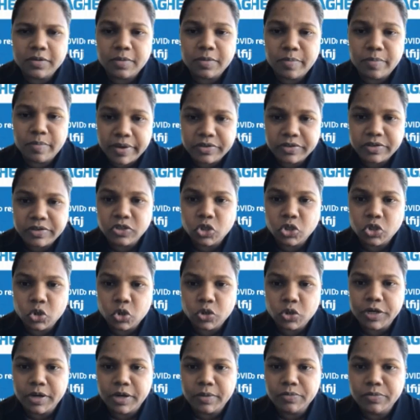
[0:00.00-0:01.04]
message
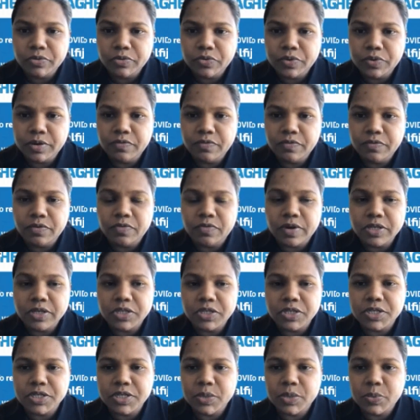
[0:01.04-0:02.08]
should come through if you
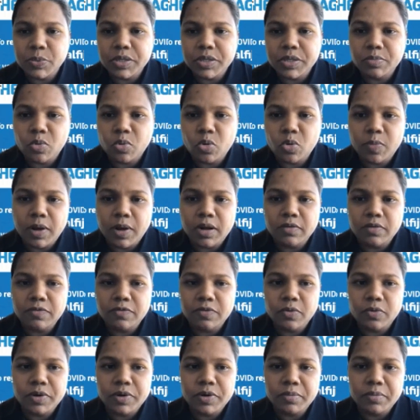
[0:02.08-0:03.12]
registered with a mobile
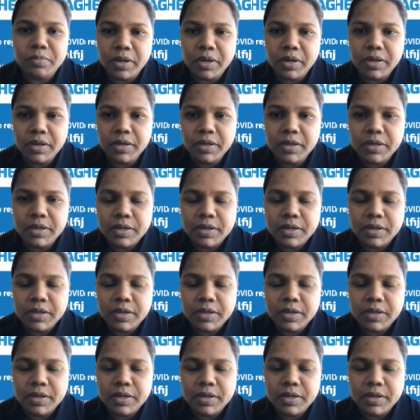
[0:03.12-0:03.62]
phone number.